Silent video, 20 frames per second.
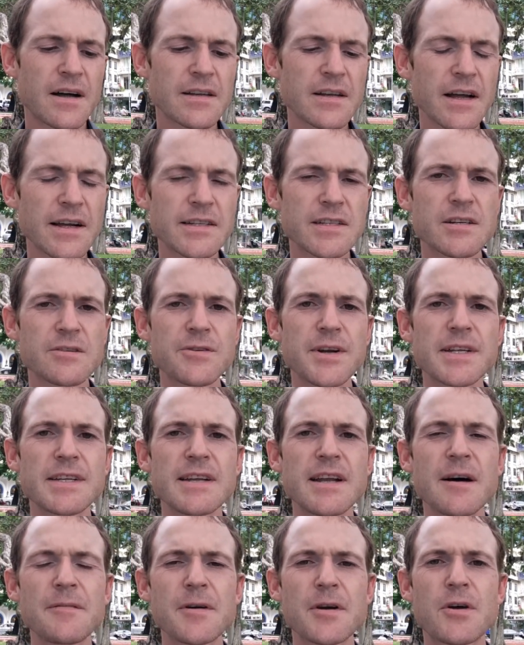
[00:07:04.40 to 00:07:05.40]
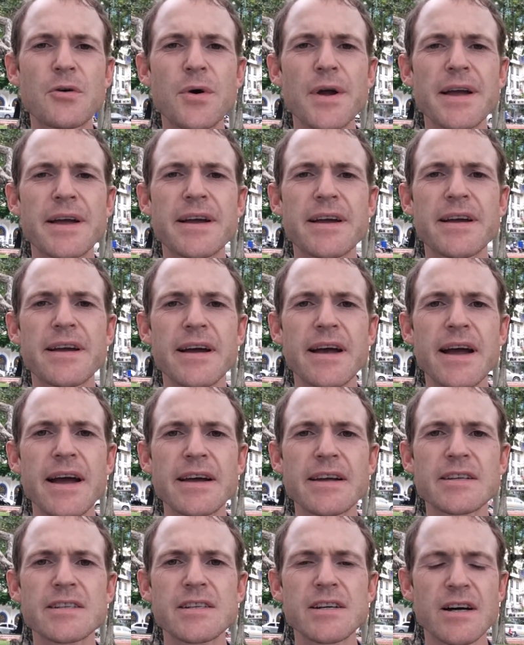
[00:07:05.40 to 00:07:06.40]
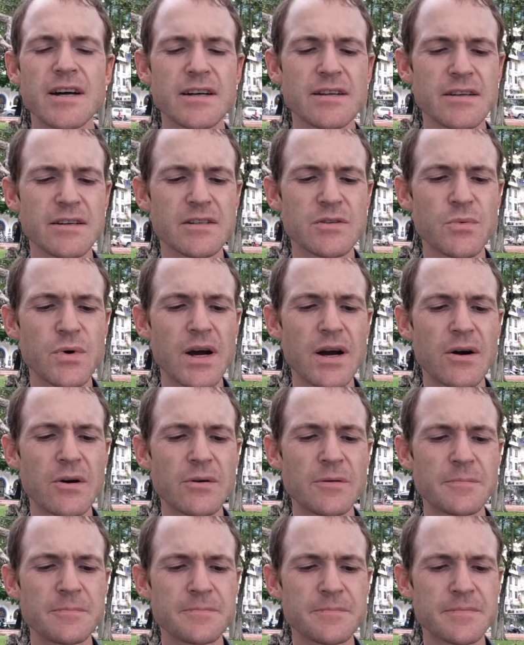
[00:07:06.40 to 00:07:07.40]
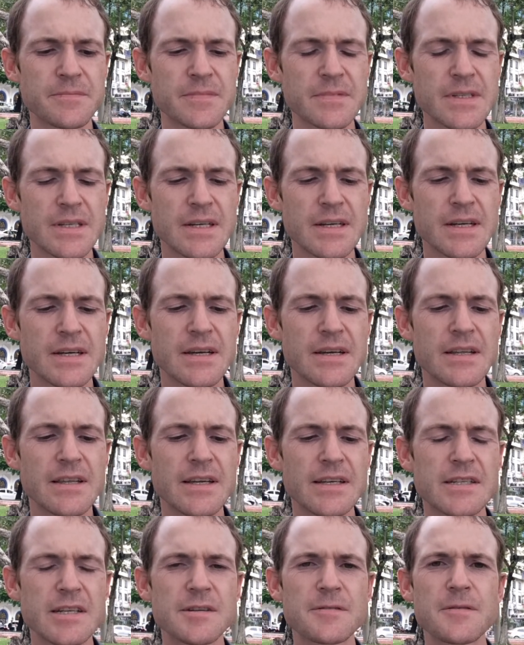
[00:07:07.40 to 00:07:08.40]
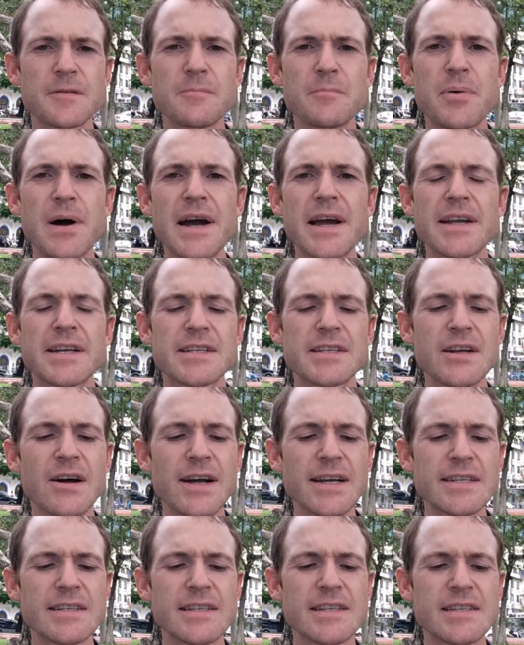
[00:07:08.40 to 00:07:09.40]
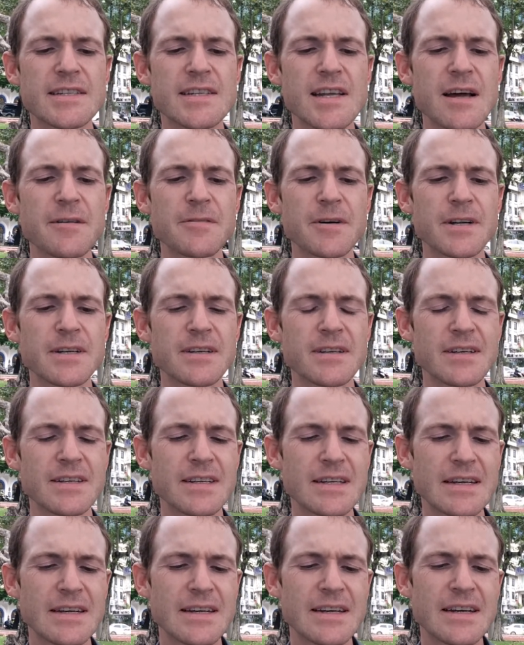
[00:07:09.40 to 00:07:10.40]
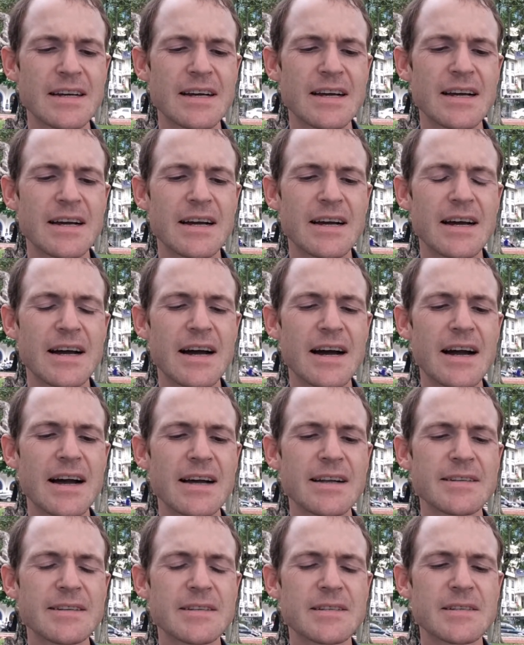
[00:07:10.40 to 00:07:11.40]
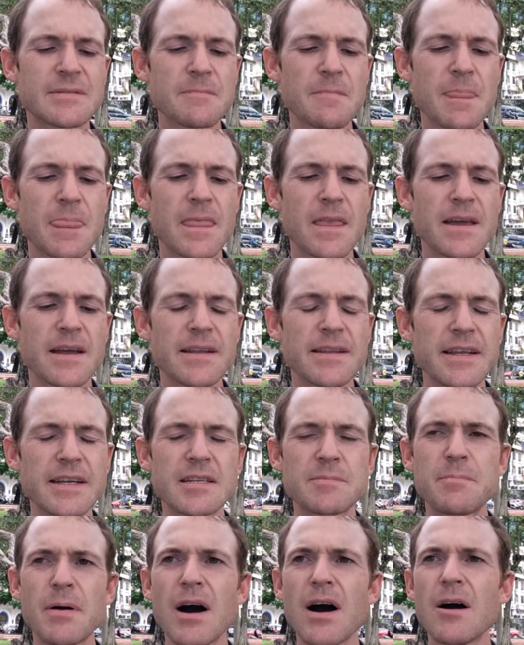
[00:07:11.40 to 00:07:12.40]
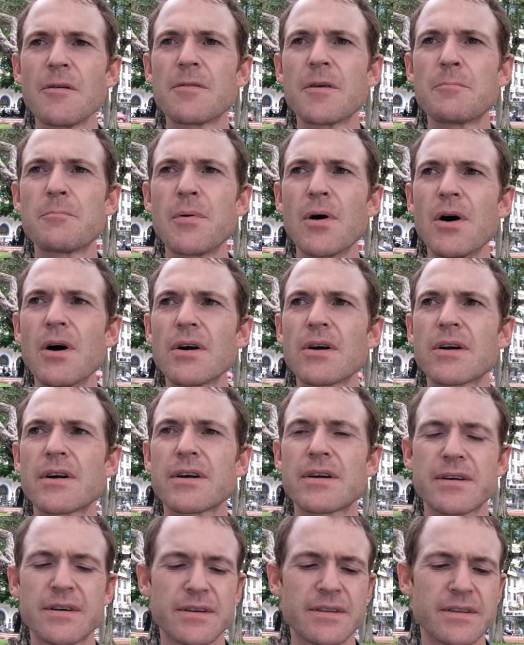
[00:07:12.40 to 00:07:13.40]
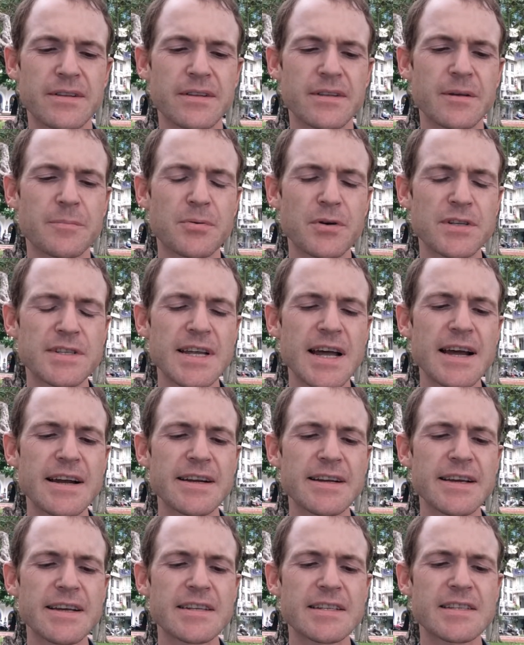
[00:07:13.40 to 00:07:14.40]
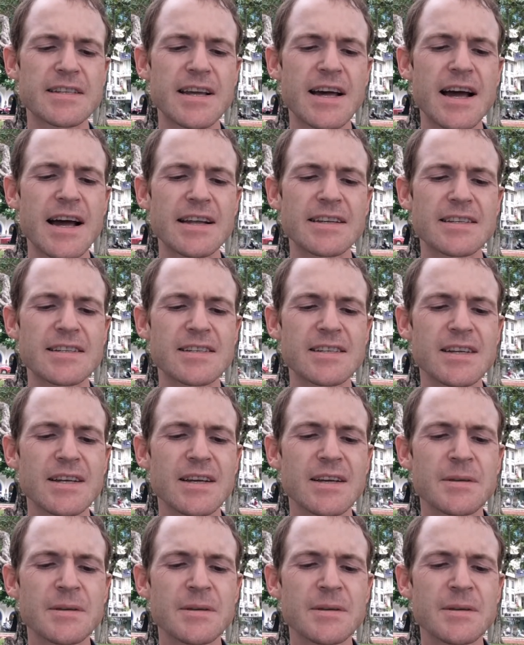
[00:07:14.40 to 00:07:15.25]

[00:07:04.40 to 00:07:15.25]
like to read another quick excerpt as well. This is from page 97. And in this part of the book, the protagonist has